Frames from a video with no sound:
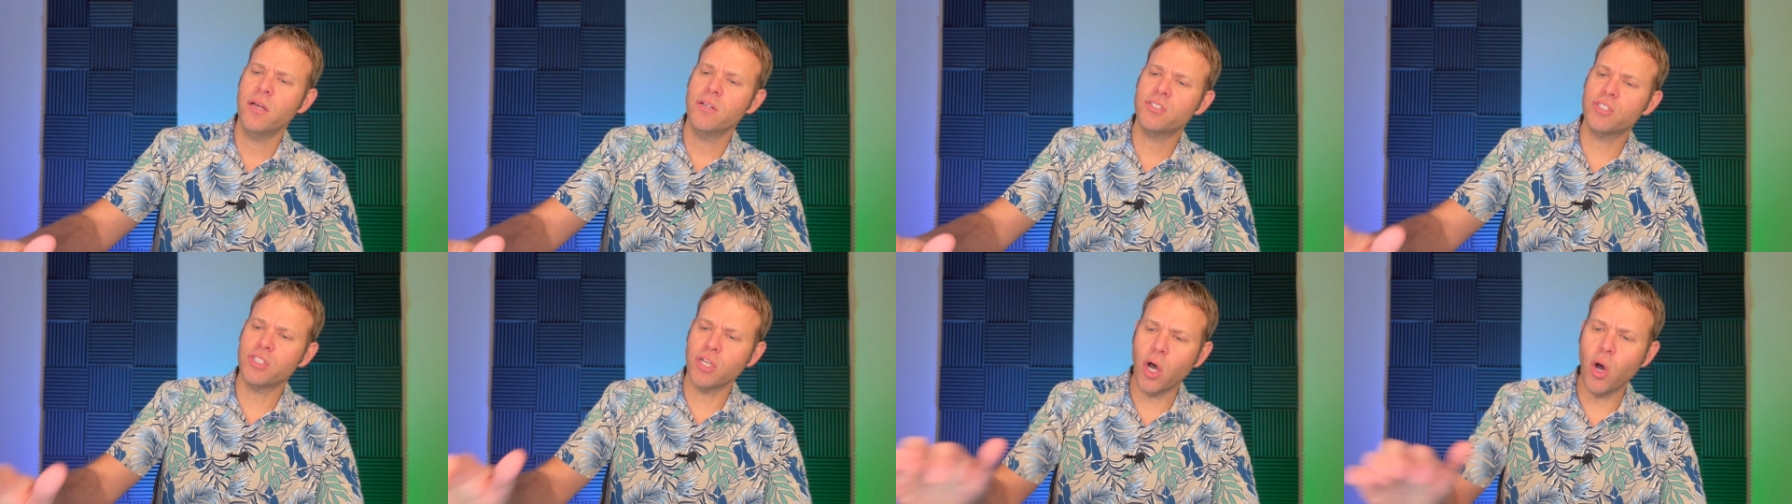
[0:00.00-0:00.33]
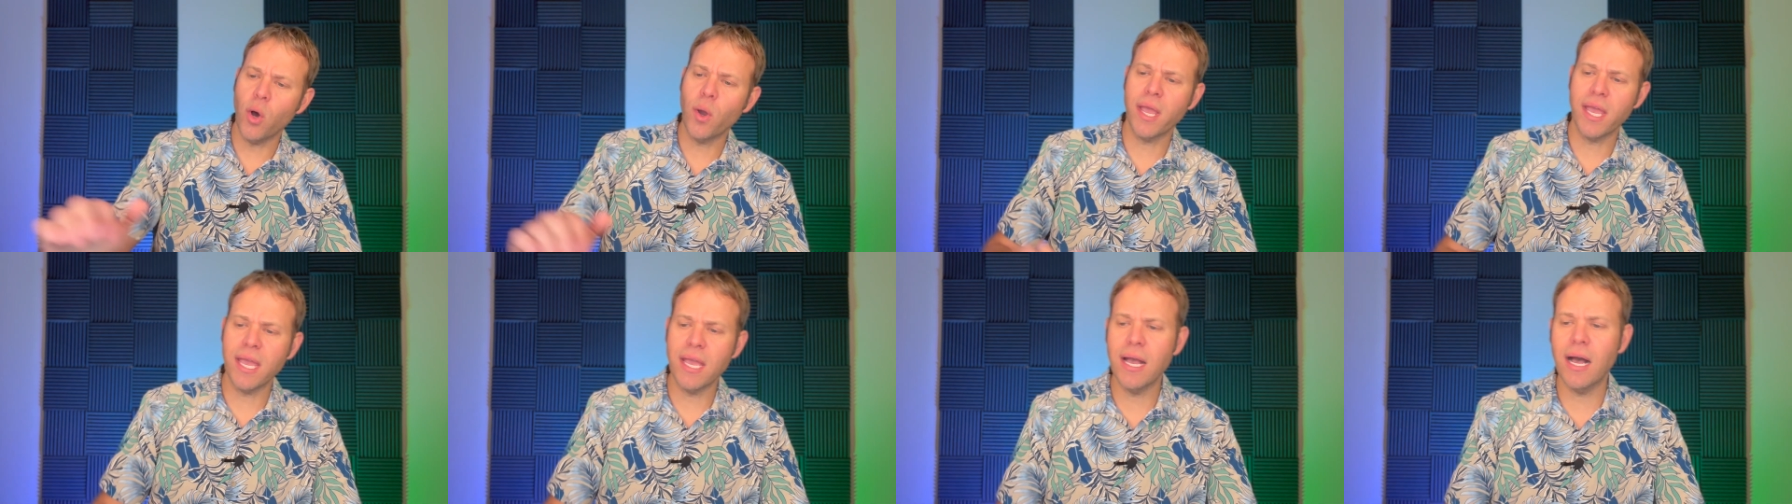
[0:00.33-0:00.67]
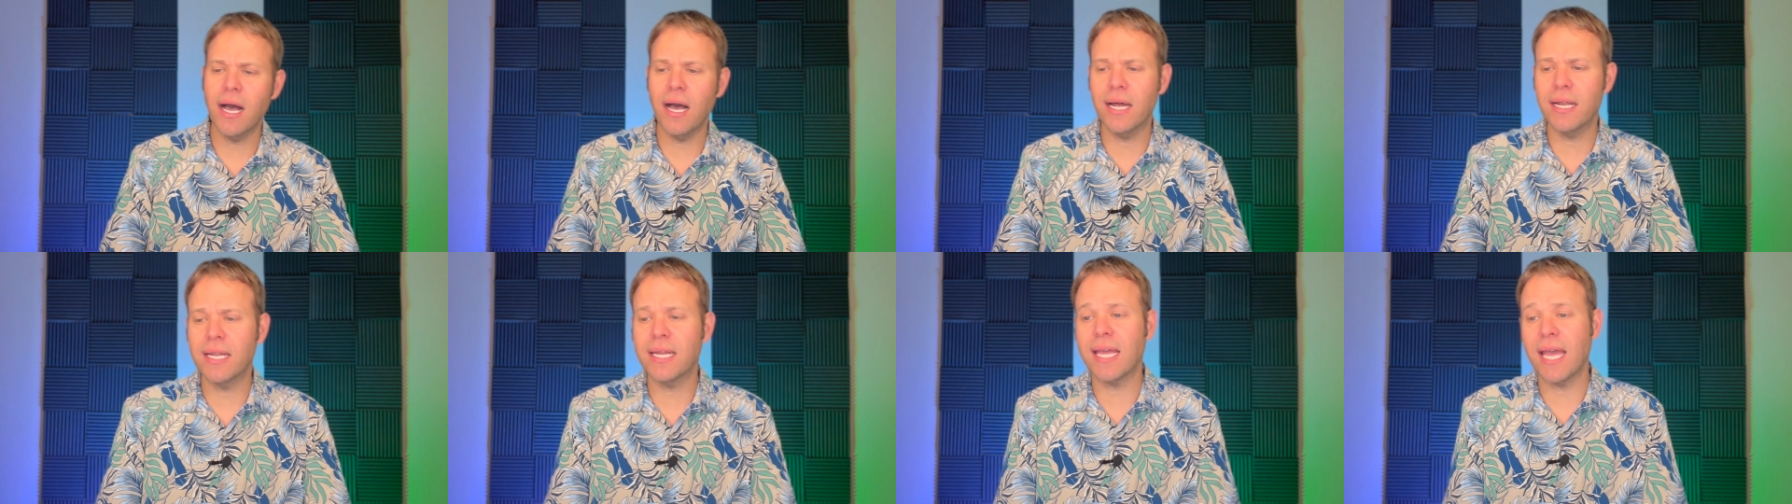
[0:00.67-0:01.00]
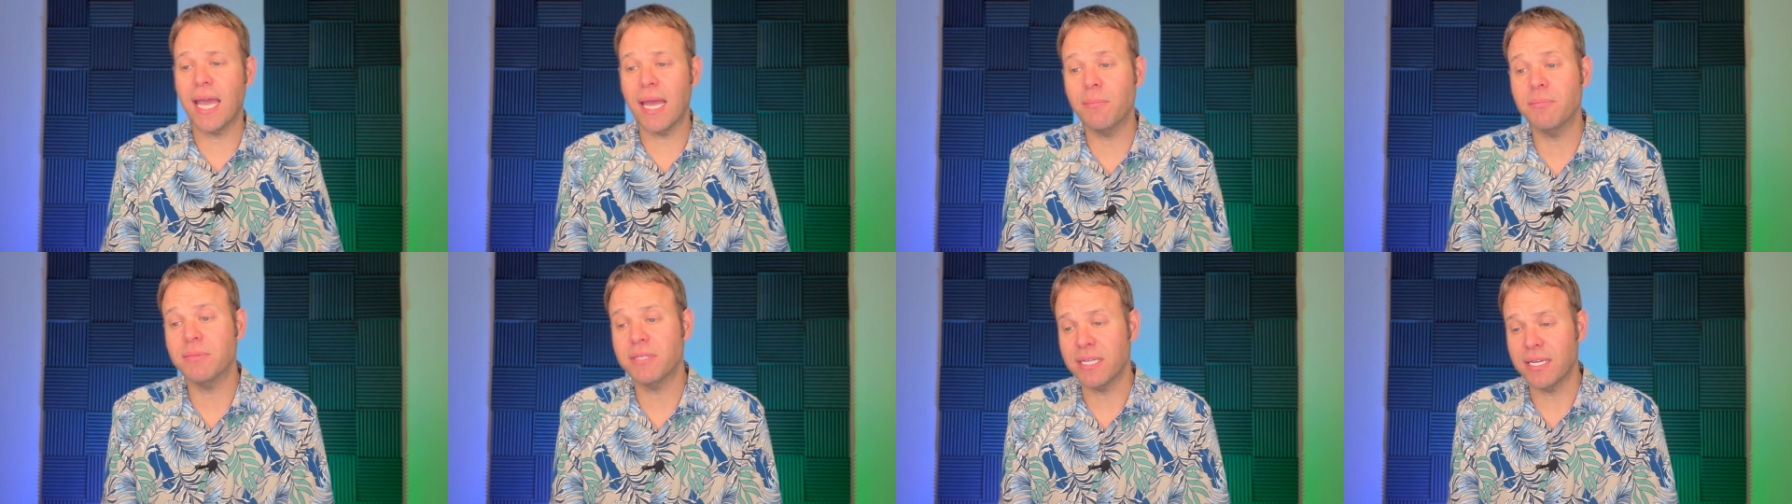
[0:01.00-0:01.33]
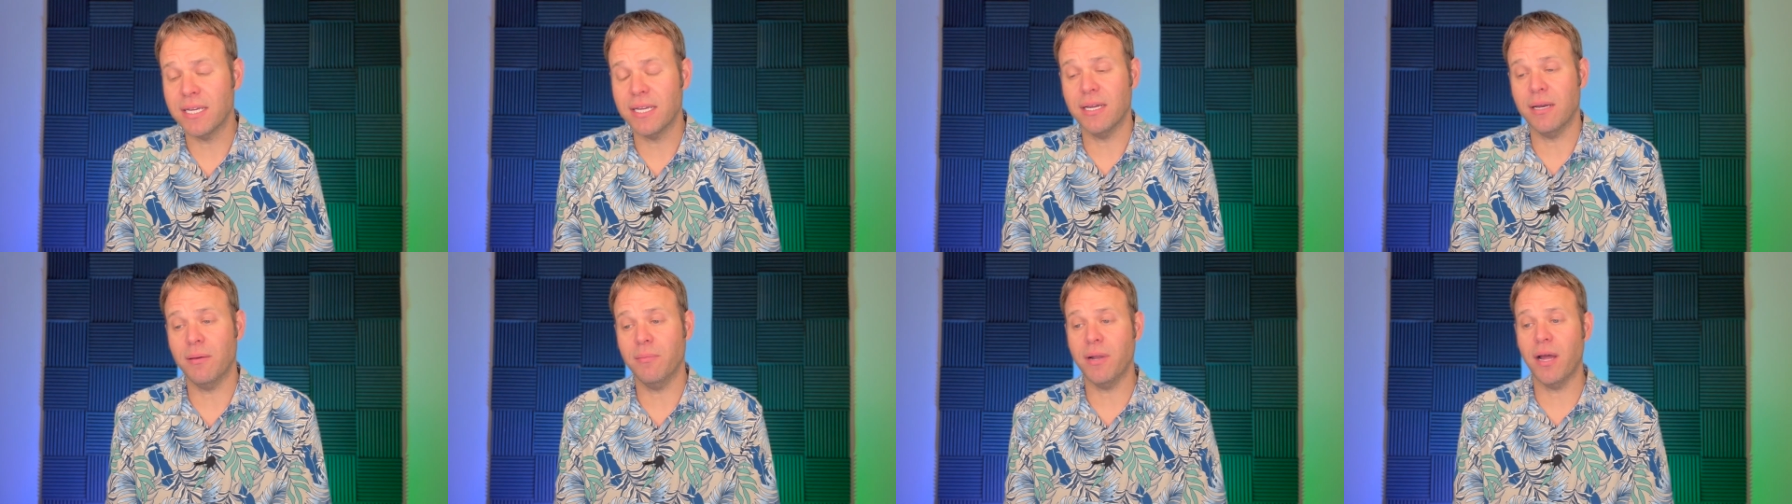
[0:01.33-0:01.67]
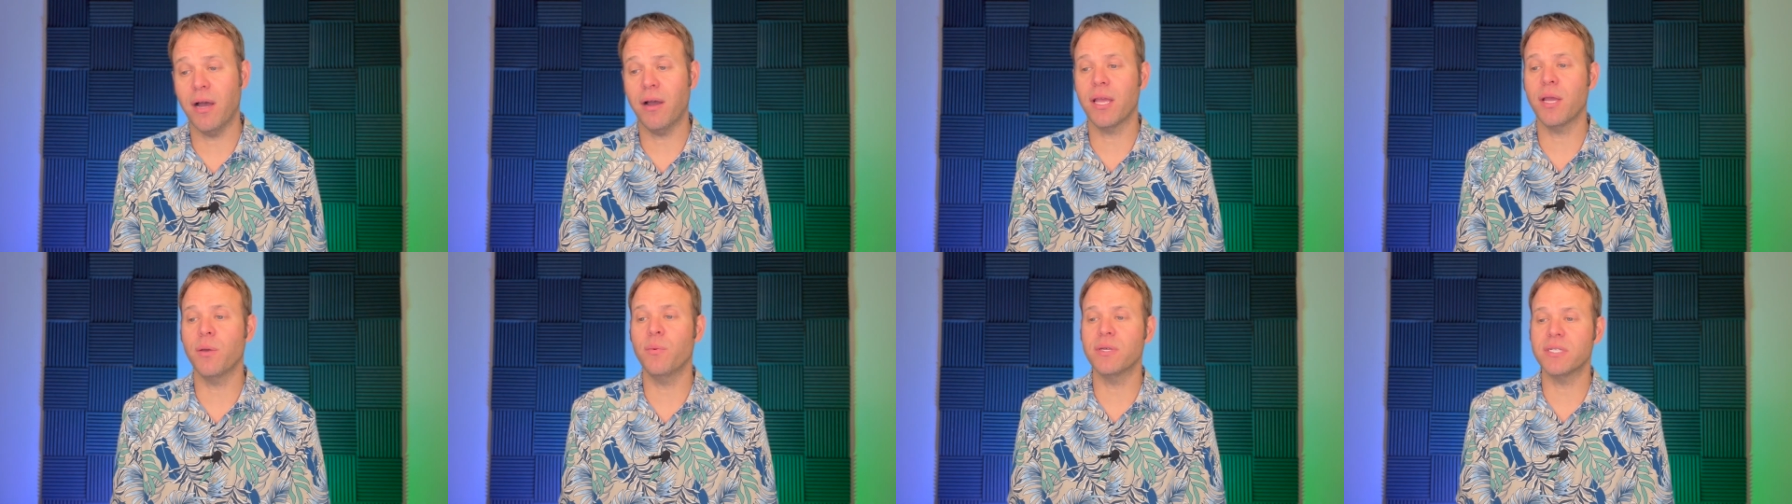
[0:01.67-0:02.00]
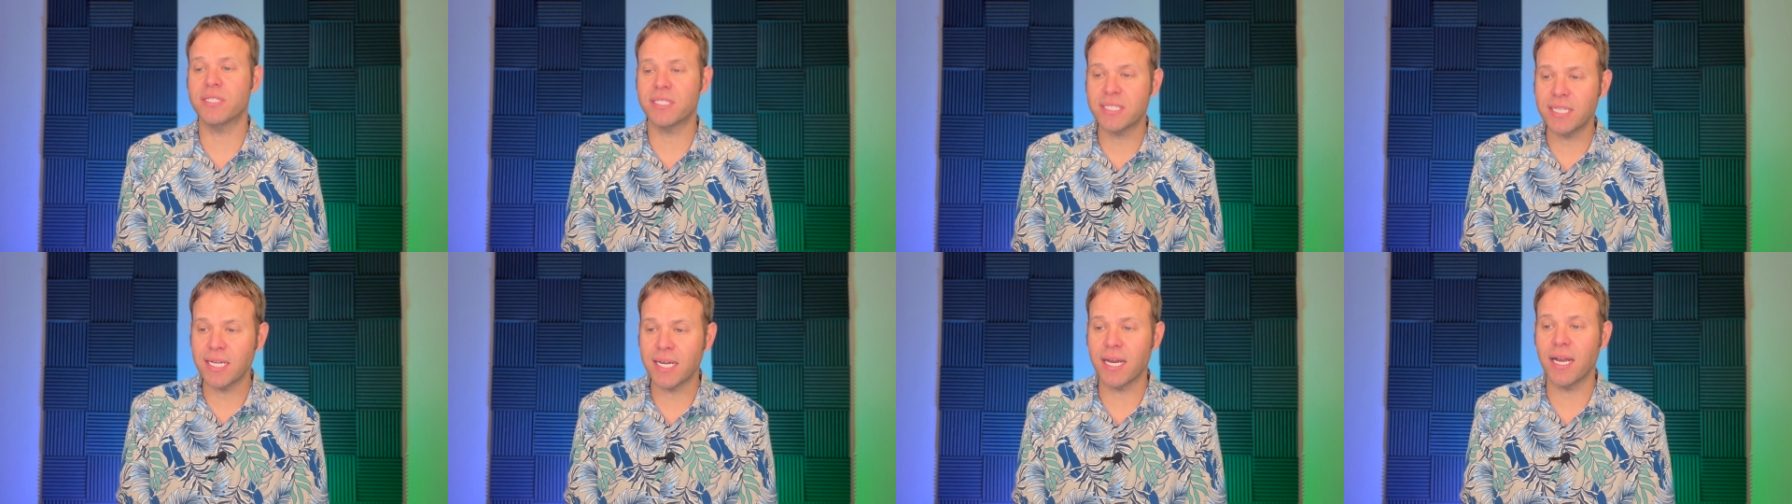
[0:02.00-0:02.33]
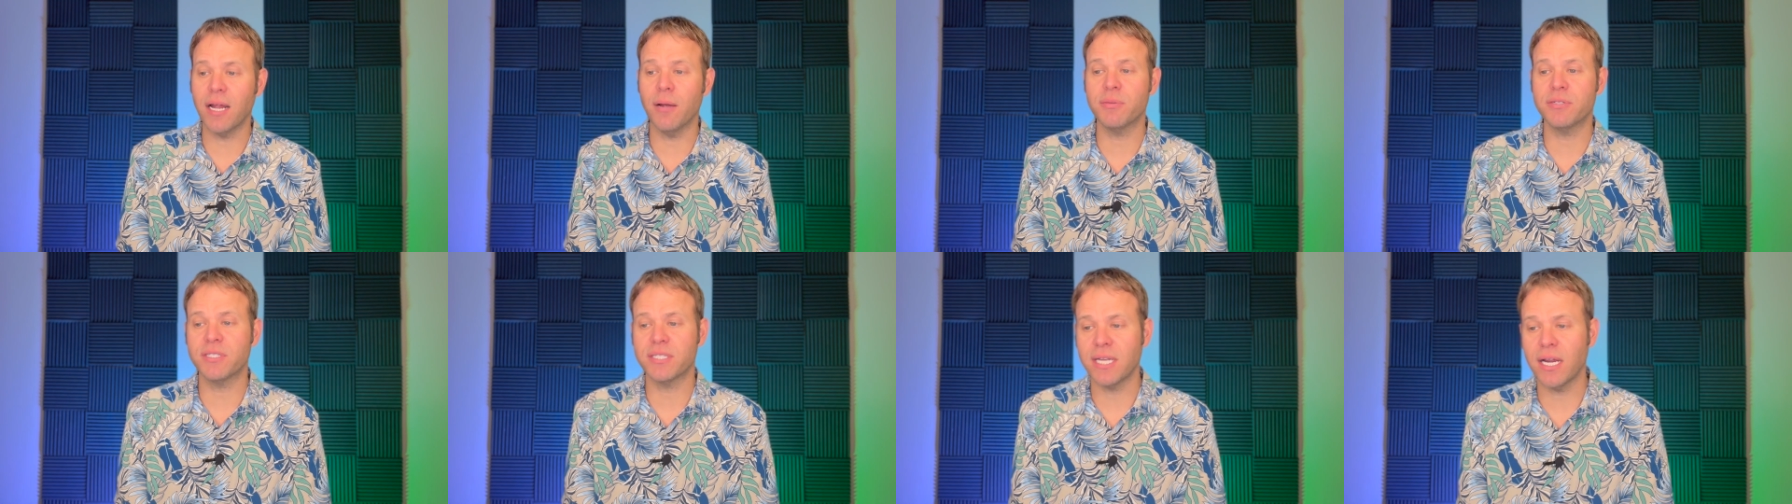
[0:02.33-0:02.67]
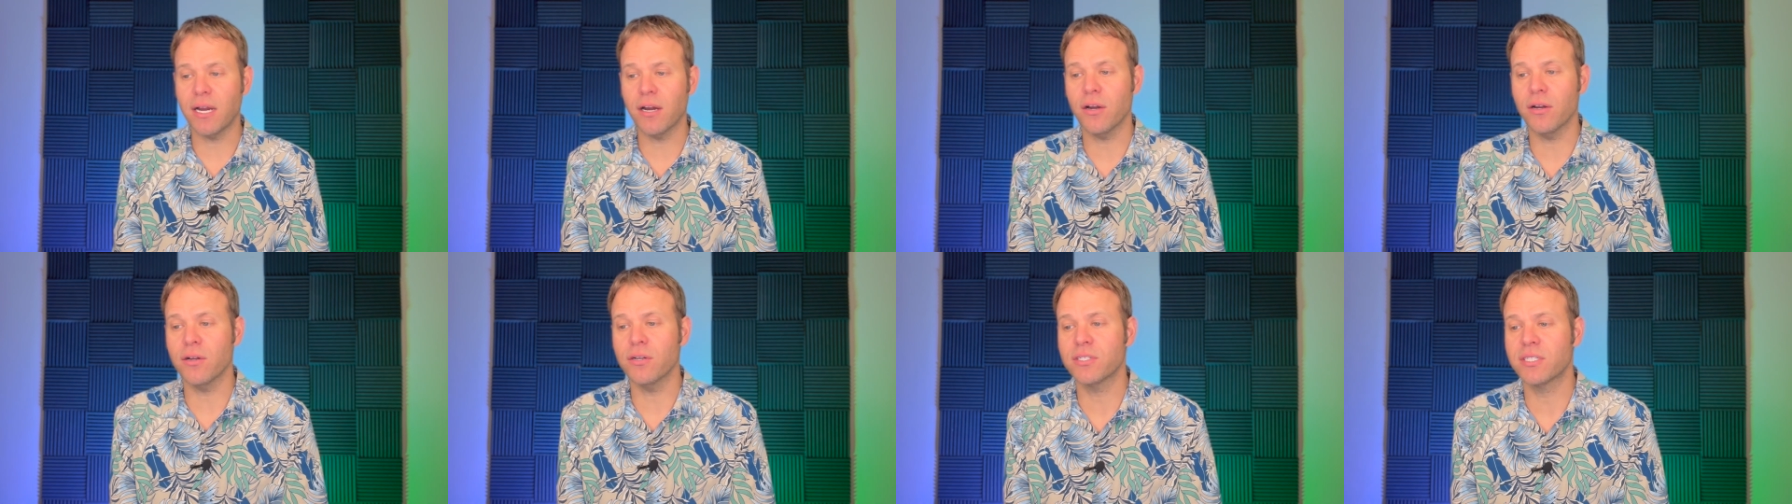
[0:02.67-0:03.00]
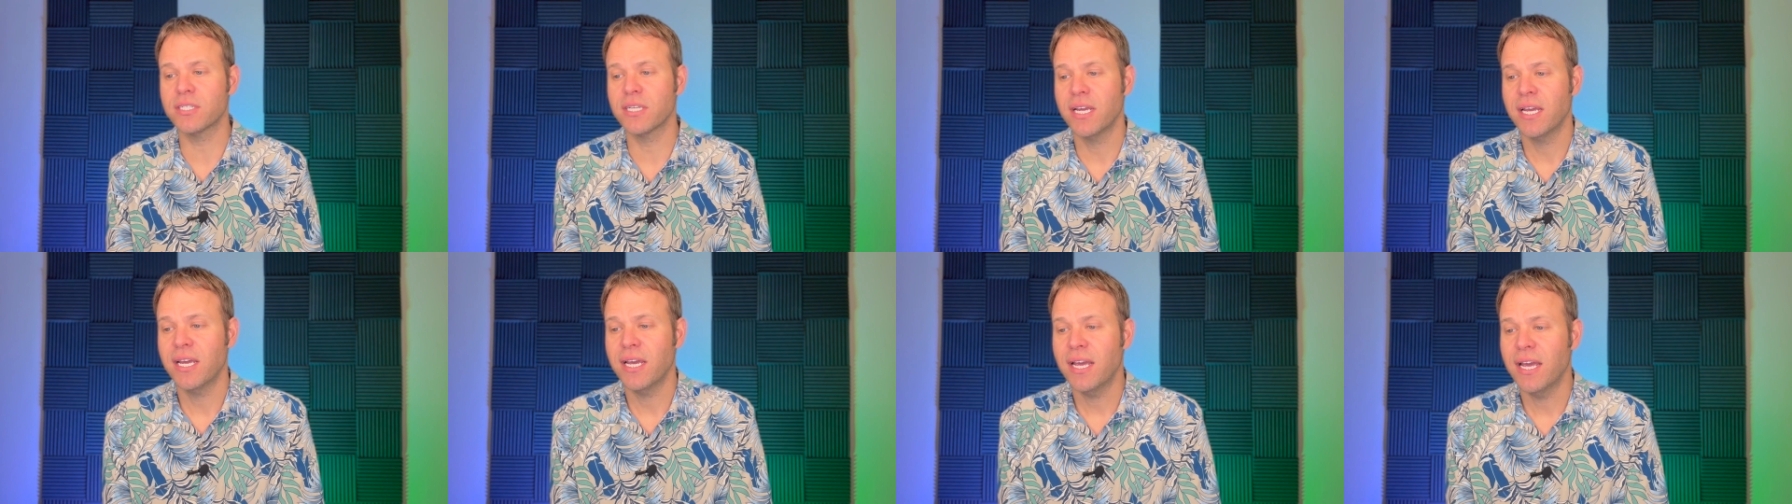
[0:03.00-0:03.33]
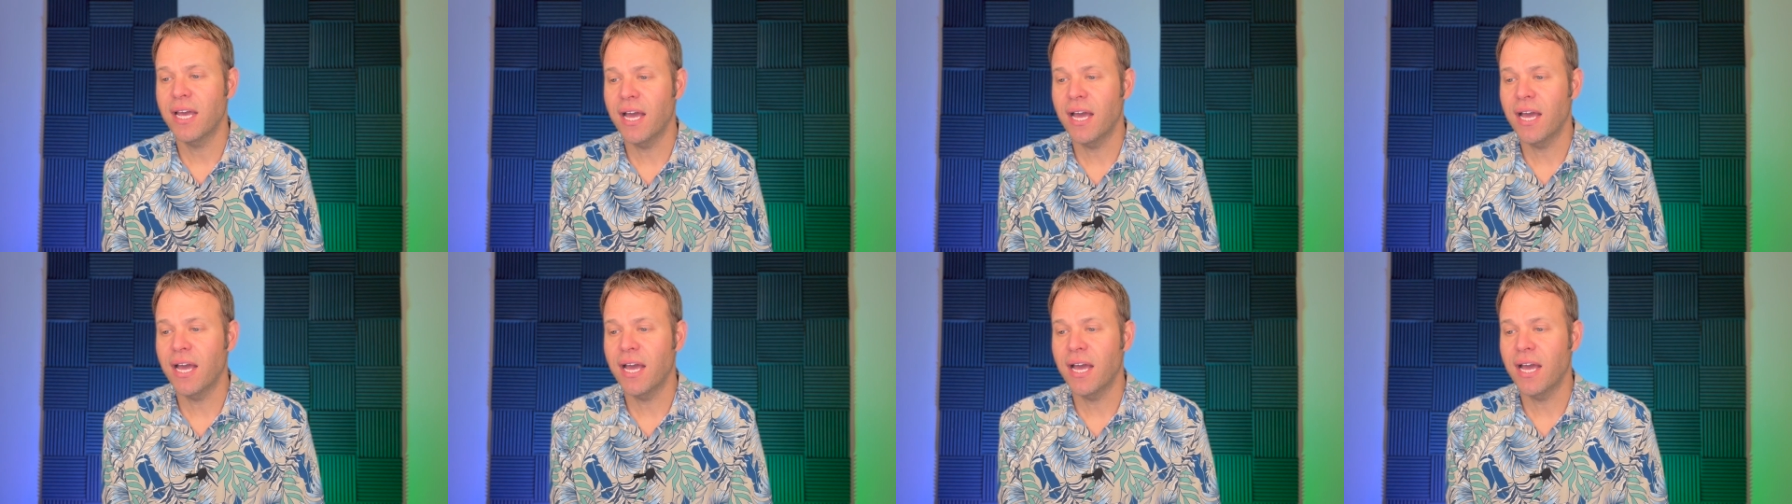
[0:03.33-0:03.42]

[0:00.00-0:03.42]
So Ehud came to him. Now he was sitting upstairs